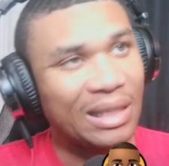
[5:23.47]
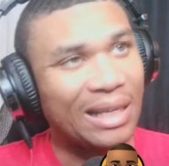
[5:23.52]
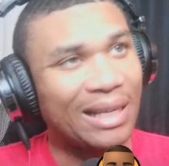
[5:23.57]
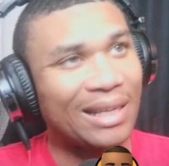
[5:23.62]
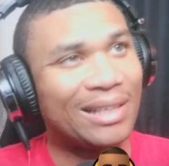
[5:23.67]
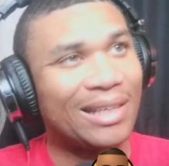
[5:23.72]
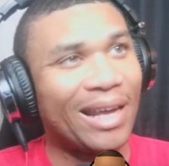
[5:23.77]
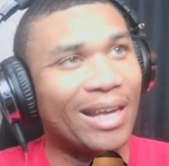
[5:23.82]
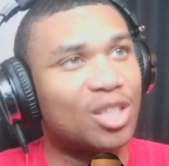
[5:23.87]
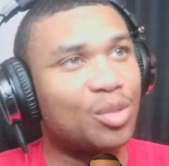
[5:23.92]

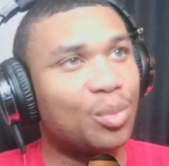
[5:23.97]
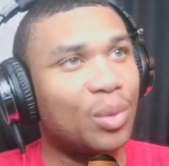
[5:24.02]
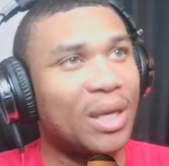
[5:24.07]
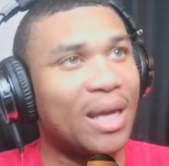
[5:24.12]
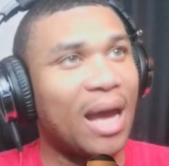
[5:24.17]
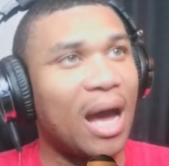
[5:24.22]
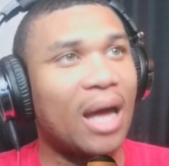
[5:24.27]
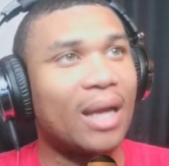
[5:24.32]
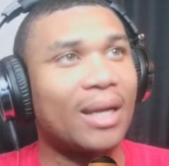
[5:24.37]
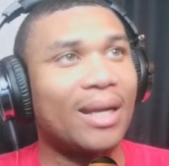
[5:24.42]
Next we
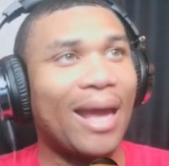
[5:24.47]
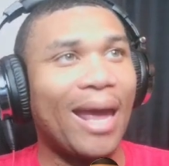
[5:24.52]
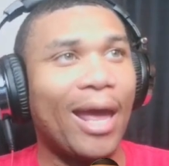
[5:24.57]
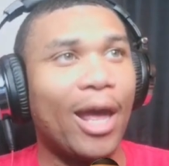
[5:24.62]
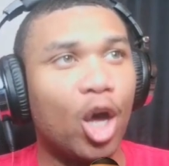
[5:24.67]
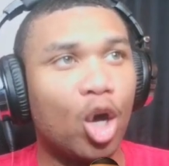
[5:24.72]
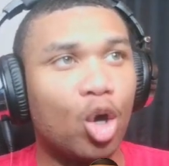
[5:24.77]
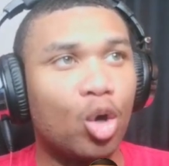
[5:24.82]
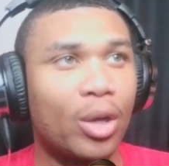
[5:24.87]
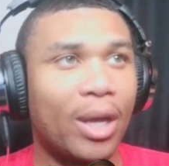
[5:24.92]
got
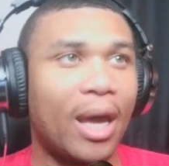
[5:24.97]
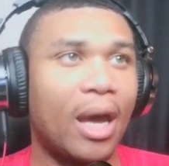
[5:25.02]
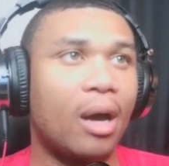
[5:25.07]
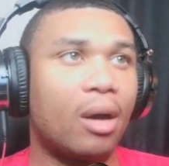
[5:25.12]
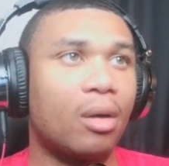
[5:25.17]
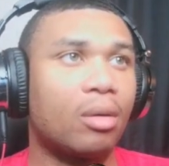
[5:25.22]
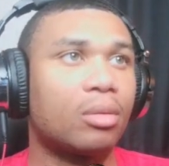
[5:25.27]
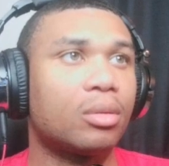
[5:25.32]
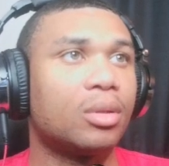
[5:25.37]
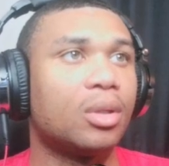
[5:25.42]
Hell
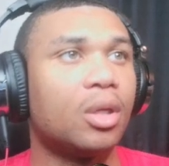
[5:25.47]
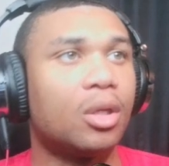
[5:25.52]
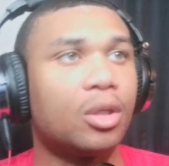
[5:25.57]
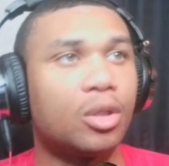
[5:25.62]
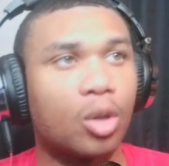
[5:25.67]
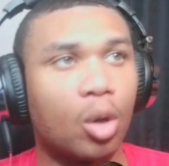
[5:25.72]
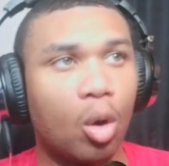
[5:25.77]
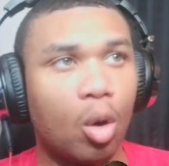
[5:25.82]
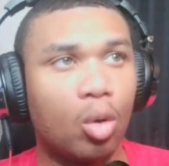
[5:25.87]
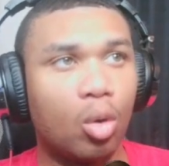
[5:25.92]
Cow.
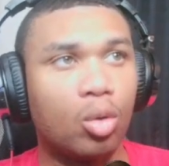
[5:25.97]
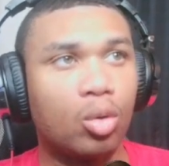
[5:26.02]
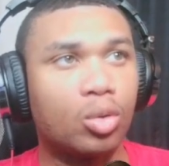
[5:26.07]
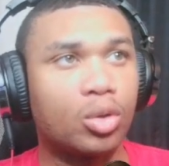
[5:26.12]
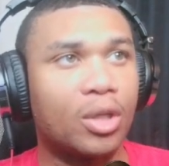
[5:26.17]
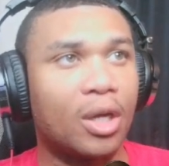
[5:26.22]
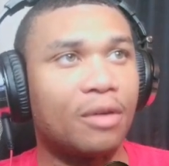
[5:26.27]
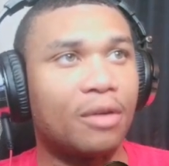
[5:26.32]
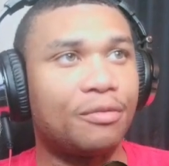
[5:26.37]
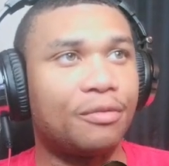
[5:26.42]
The
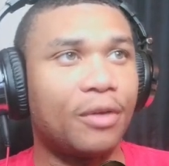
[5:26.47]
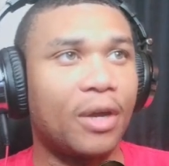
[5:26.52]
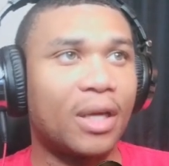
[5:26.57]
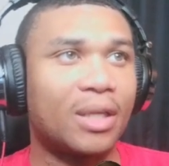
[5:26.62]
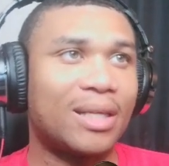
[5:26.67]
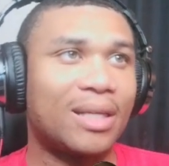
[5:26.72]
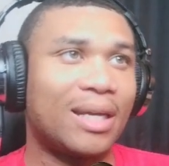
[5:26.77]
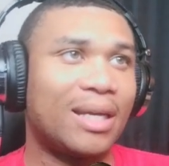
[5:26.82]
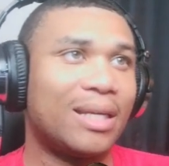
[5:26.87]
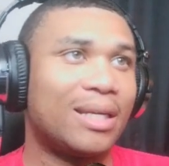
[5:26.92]
old
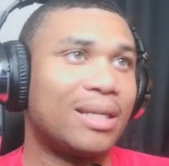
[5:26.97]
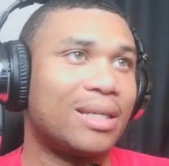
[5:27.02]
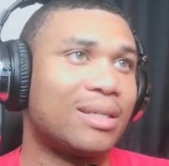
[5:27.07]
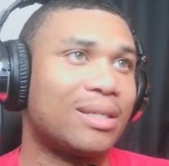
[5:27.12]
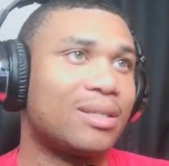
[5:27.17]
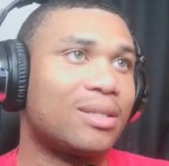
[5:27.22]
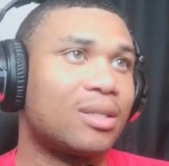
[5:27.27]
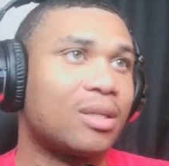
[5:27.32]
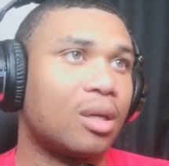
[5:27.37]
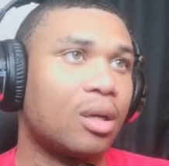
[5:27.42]
effect
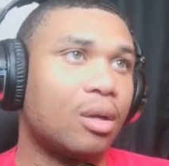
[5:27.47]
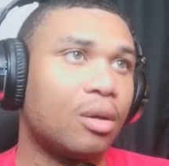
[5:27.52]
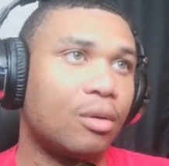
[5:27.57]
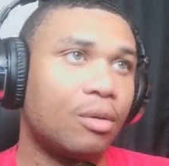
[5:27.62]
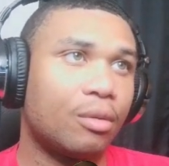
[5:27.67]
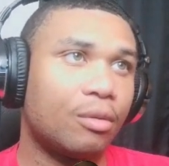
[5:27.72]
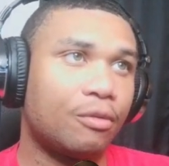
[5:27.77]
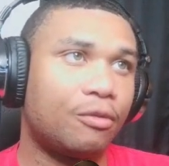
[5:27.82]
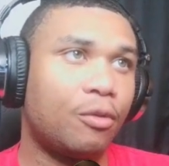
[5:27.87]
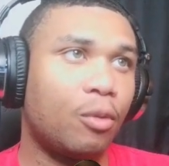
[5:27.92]
is
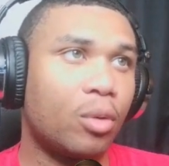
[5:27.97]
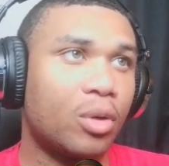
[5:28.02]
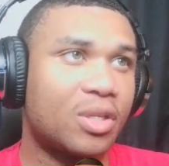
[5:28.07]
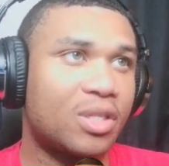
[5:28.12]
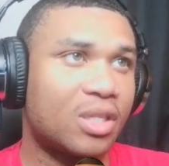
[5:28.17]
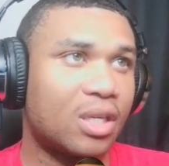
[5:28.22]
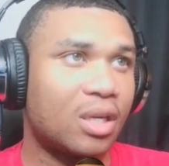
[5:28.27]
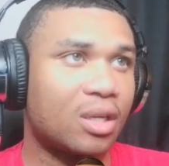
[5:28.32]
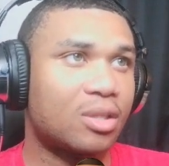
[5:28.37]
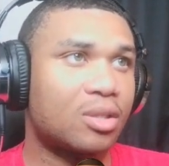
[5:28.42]

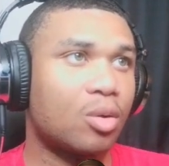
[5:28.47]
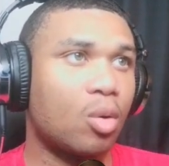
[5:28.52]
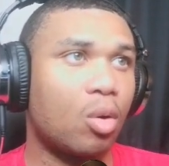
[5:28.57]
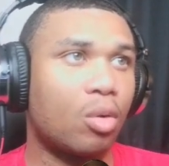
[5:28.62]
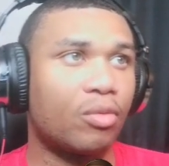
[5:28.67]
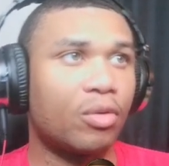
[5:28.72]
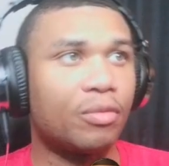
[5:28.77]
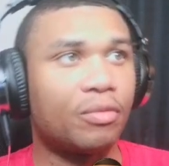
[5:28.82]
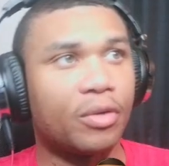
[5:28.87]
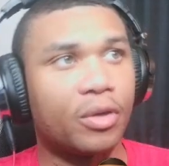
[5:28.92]
4/6
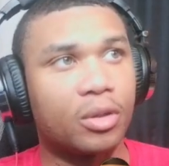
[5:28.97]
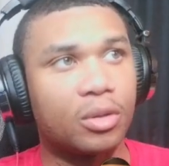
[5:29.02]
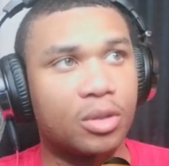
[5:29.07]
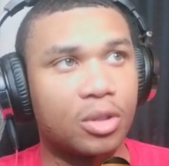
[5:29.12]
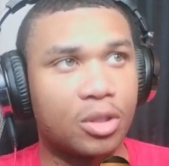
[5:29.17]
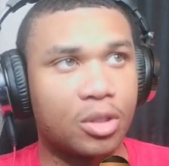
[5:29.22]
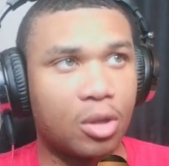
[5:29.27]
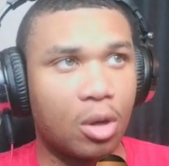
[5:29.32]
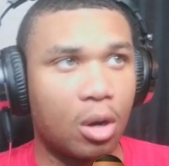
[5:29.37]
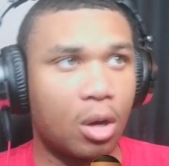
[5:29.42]
on reveal,
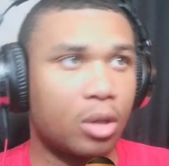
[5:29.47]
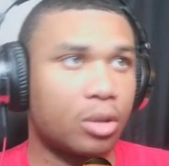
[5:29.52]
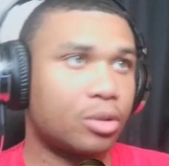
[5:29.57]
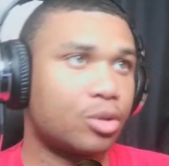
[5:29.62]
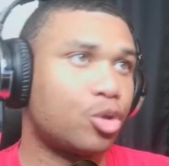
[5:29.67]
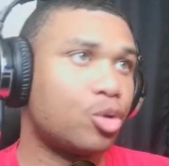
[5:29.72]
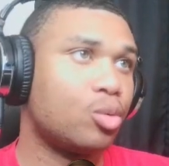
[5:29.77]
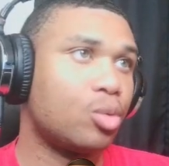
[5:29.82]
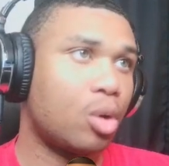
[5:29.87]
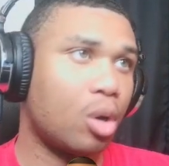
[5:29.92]

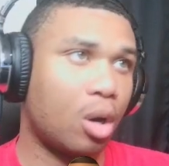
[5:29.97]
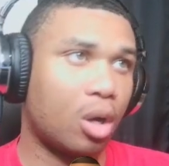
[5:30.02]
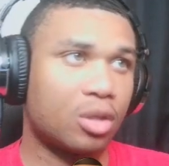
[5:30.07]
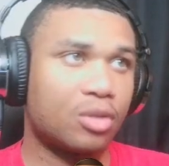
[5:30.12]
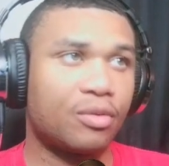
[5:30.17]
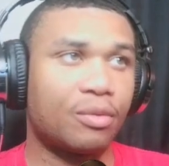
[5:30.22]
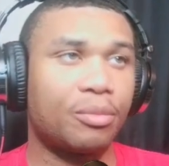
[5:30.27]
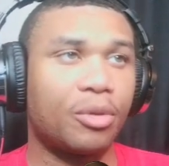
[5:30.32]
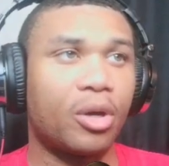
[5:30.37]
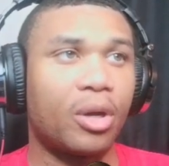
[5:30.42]
discard 2
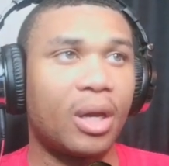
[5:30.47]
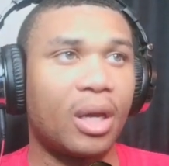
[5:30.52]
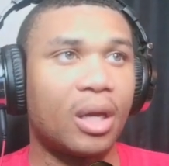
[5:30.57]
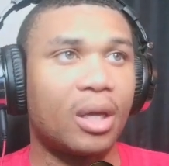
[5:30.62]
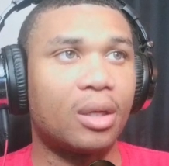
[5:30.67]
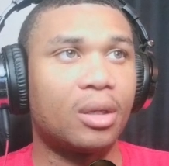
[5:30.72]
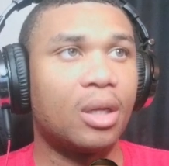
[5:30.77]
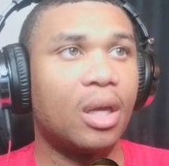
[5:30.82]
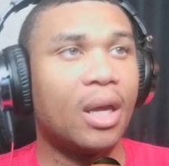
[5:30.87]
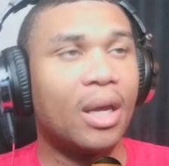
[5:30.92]
cards from your
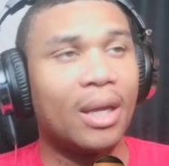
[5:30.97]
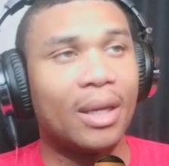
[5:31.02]
hand.